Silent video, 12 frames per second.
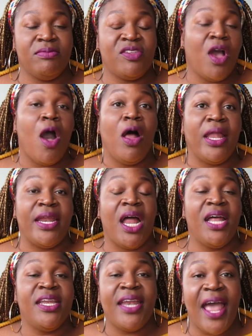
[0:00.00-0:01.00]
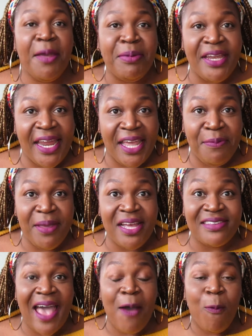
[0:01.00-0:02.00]
to call it Undeniably Nikki
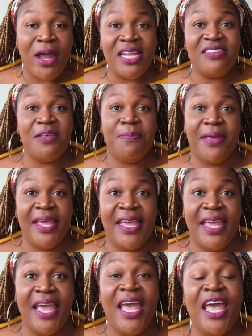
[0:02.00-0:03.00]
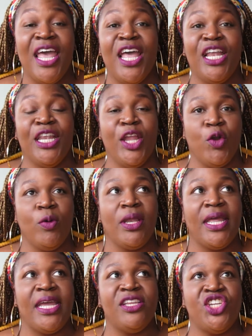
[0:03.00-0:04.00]
because I wanted to be
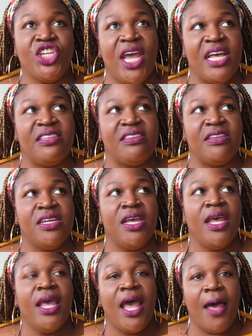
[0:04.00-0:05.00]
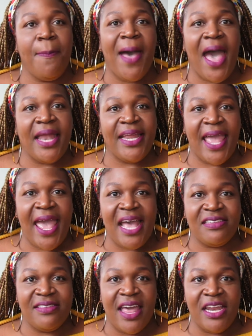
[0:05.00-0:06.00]
literally just a
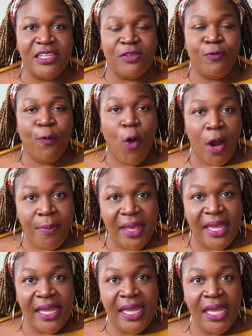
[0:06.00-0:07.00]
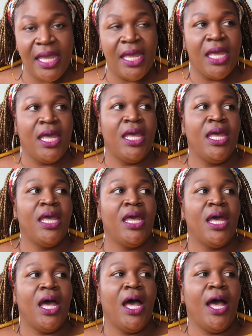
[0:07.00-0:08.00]
podcast that is for me,
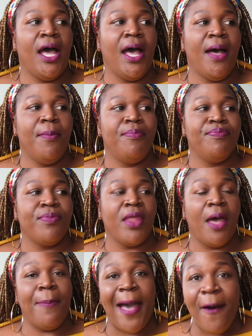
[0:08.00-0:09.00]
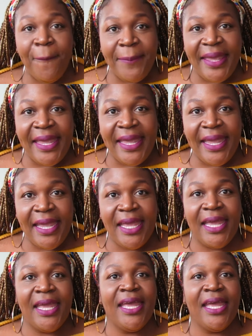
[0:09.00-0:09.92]
um, about me,